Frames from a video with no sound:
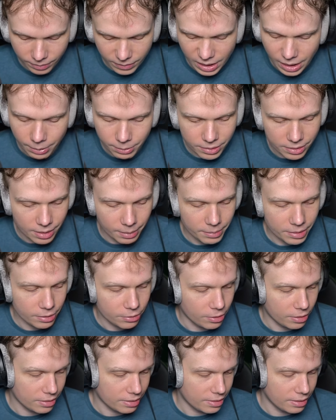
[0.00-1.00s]
I was coming
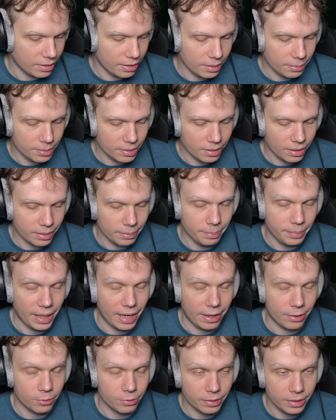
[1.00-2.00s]
across nothing but like
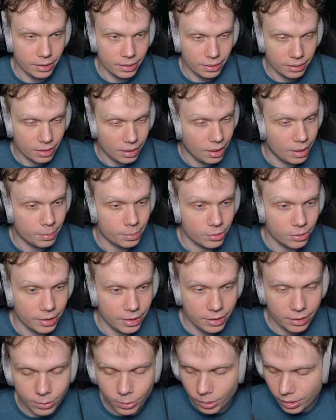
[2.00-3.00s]
battery
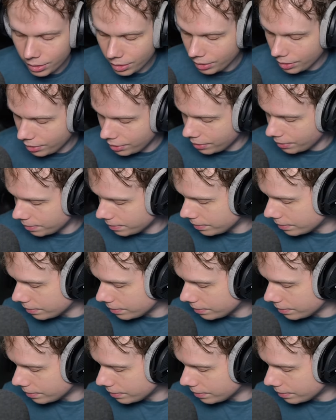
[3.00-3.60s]
operated ones.